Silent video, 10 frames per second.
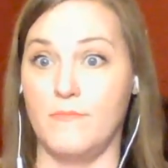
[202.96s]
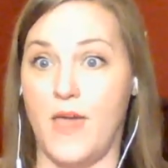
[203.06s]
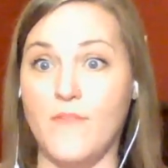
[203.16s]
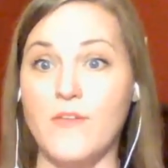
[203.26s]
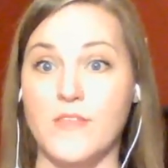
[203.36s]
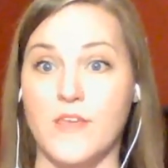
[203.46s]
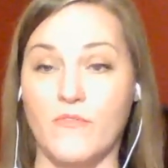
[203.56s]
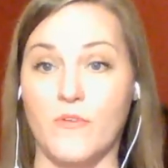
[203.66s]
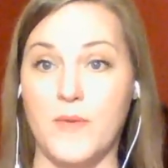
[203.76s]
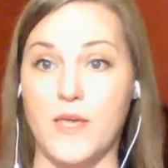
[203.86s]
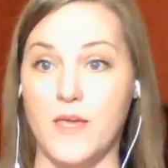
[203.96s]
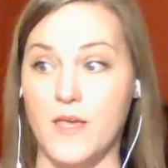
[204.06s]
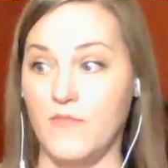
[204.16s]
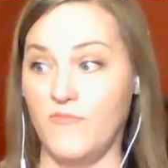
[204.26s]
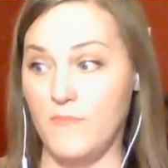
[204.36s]
everything for me.
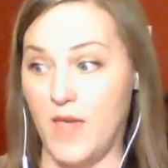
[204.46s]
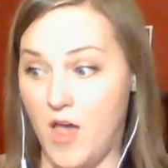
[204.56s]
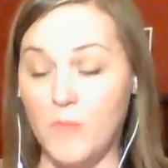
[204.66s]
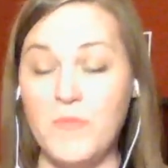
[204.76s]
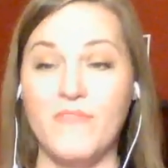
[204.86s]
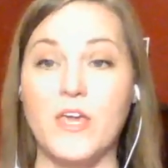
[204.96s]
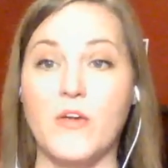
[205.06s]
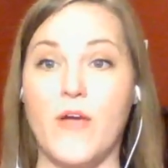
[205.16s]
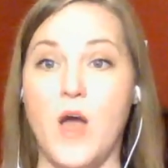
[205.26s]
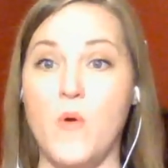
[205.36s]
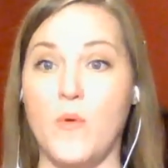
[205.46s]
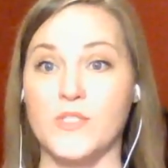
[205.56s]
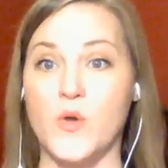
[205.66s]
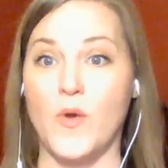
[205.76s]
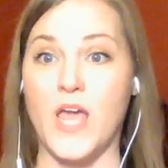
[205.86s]
It, it, helped me figure out what was
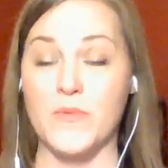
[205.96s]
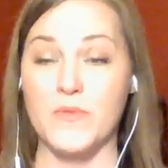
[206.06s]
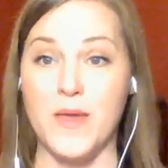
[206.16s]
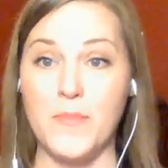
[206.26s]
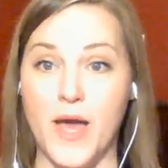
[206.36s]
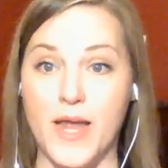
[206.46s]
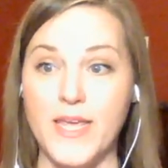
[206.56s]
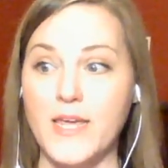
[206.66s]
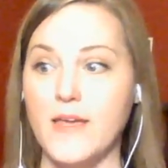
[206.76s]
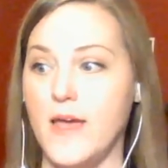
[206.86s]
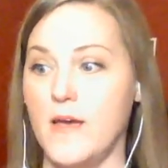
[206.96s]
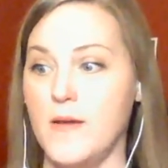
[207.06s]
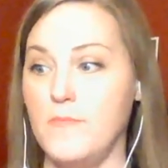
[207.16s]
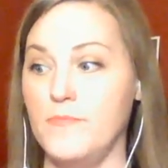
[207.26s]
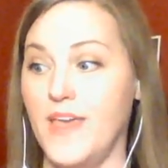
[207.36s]
going on with my body.
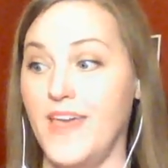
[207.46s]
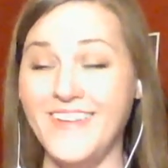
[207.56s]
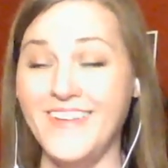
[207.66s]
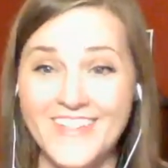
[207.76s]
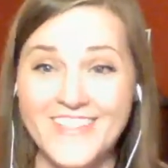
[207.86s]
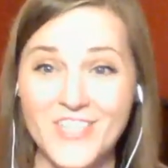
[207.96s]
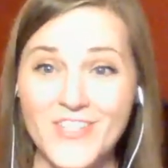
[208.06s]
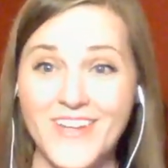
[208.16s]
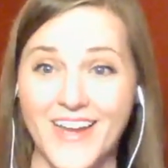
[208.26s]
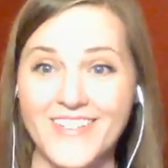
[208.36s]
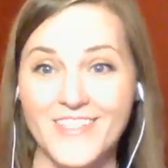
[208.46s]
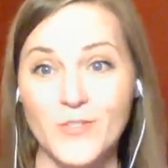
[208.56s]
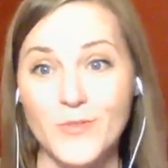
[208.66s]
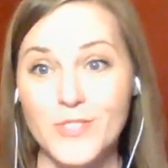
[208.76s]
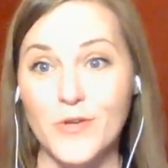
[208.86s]
Um, and in addition, I did
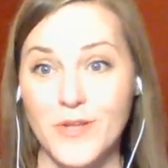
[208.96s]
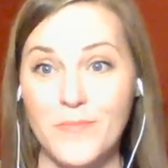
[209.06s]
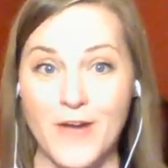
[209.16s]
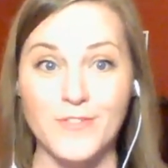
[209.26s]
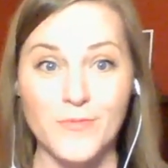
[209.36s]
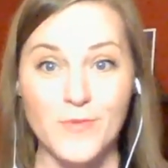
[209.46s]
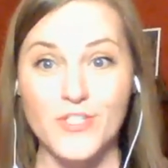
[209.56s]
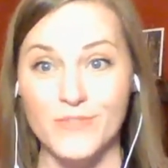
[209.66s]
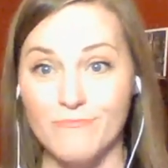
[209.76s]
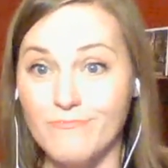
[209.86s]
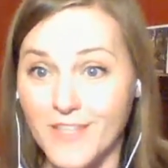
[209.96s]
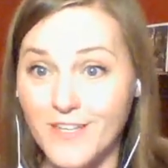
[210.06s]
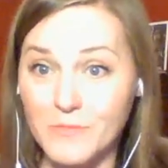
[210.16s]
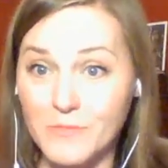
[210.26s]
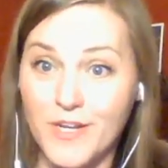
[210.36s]
lose 30 pounds, which
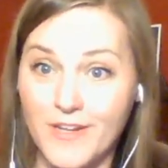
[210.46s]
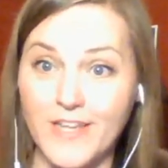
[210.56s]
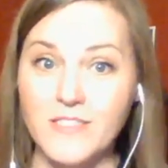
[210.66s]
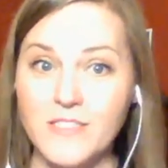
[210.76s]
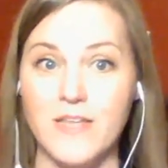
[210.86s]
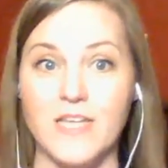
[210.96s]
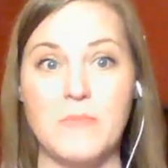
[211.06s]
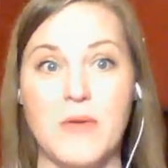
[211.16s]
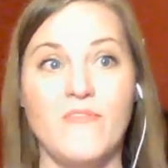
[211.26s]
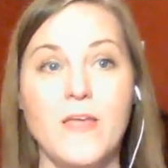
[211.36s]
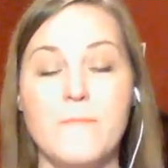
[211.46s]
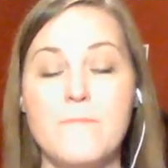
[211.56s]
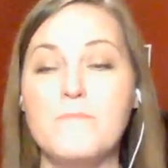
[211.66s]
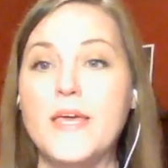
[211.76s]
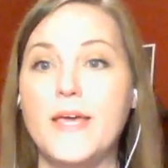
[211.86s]
is pretty nice, nice benefit.
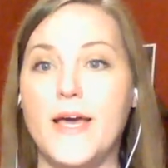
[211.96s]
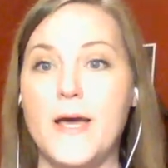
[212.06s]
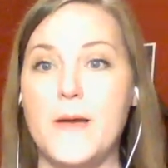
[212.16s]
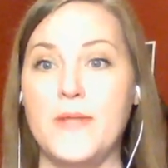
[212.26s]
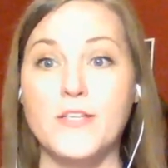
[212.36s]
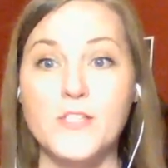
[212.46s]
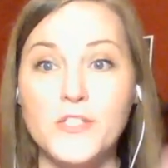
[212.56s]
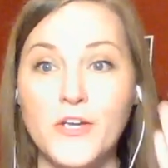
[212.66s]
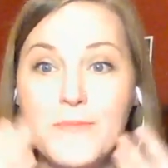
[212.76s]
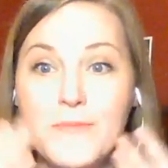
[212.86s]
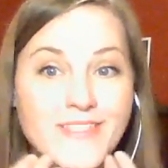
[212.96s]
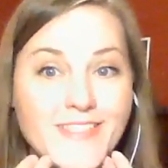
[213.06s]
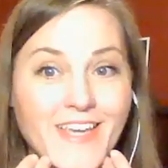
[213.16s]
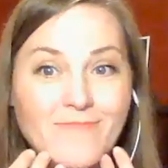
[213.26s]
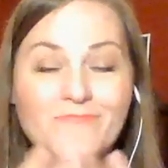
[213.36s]
Um, it also cleared up my
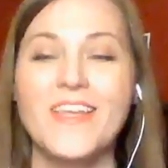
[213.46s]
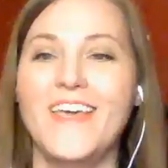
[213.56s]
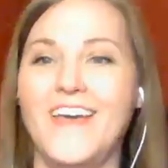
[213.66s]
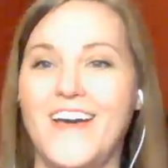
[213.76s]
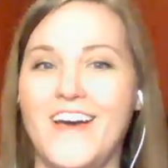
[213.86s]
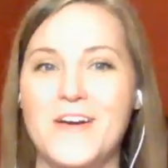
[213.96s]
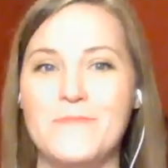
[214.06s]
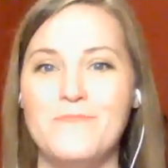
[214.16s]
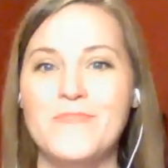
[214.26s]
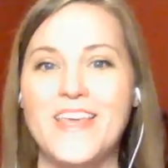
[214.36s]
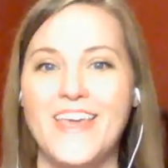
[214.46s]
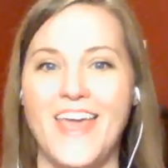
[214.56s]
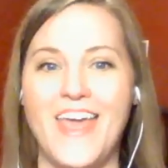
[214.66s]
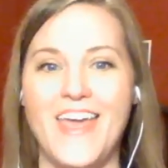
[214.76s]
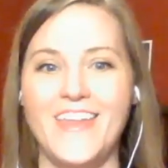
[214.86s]
skin. Um,
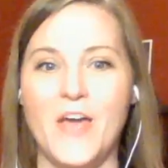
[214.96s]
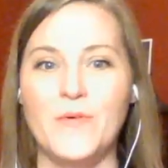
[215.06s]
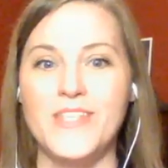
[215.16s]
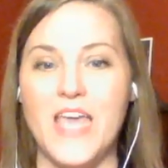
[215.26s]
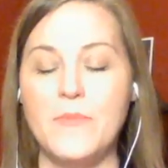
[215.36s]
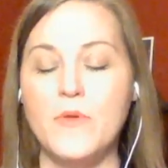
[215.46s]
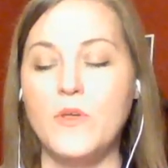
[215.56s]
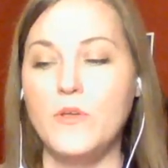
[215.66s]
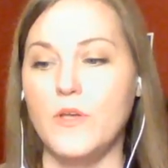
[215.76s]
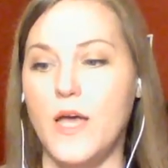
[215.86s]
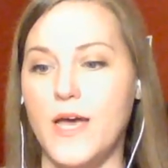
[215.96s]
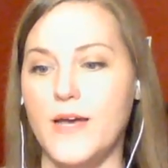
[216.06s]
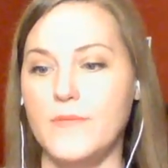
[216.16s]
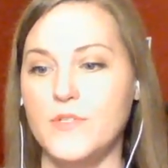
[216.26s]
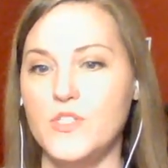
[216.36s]
and I was able
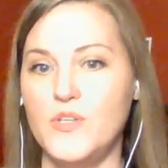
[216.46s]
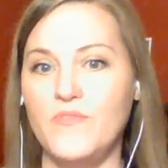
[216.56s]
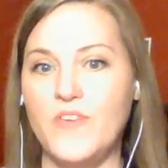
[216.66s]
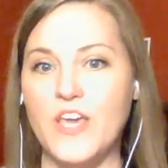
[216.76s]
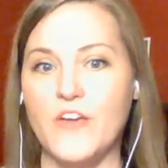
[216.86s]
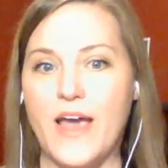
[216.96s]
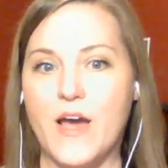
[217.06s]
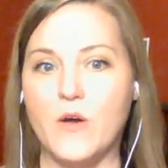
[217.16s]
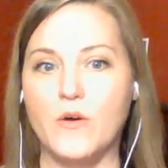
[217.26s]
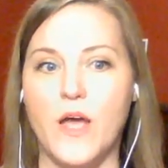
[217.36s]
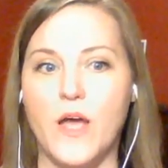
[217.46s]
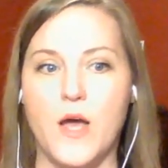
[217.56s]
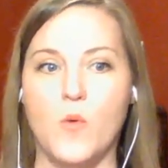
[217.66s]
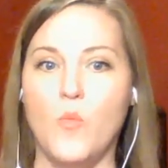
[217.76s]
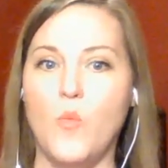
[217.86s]
uh, to figure out
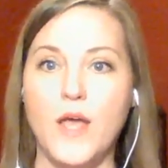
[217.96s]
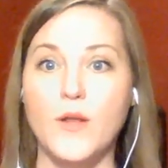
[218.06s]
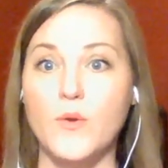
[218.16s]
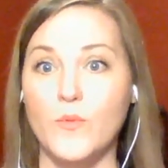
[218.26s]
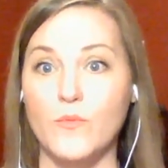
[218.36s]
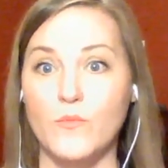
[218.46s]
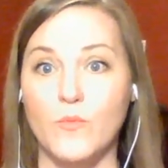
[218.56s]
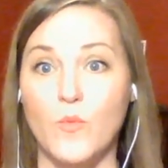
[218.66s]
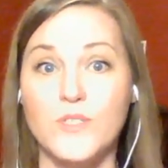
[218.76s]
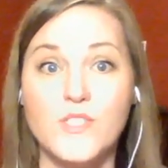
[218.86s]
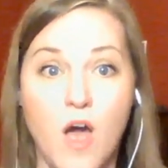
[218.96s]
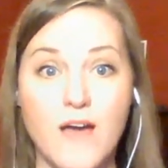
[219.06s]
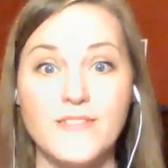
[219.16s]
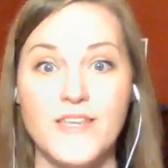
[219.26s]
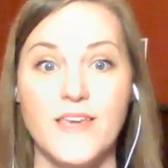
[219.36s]
uh, what was
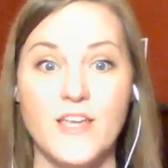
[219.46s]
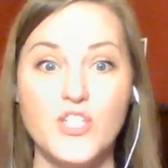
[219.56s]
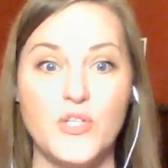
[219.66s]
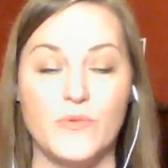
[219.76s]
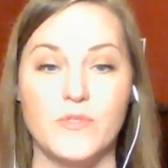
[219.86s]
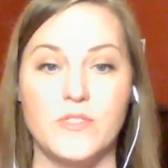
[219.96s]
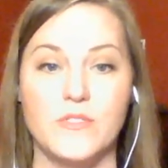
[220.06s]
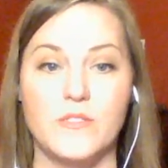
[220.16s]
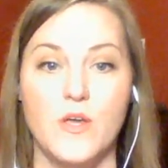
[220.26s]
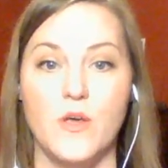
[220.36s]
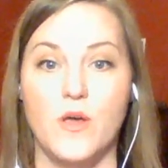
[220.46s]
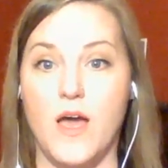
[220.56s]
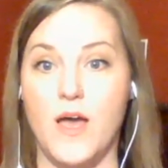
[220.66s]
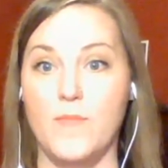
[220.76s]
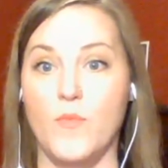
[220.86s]
causing issues
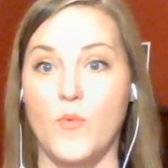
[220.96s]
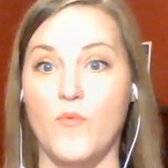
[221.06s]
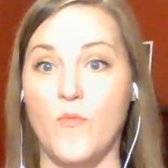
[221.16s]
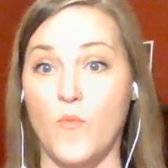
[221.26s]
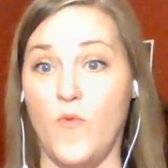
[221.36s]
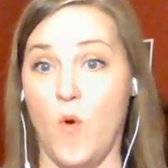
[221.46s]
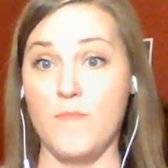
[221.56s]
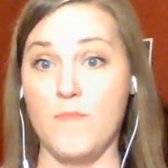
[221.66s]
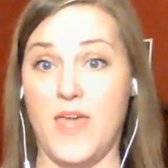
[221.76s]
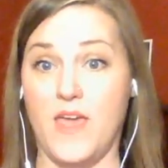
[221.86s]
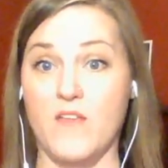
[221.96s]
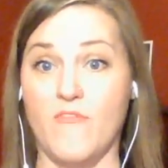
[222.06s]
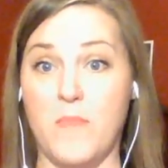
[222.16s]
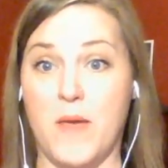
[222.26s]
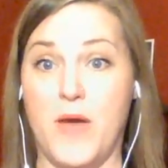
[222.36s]
um, for me and
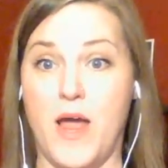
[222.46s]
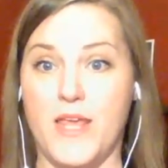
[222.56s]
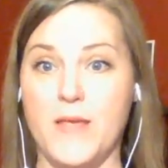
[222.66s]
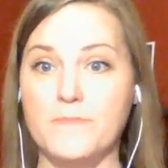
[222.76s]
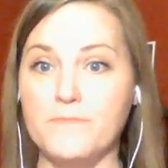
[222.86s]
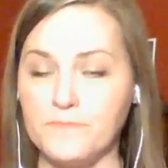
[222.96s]
for my body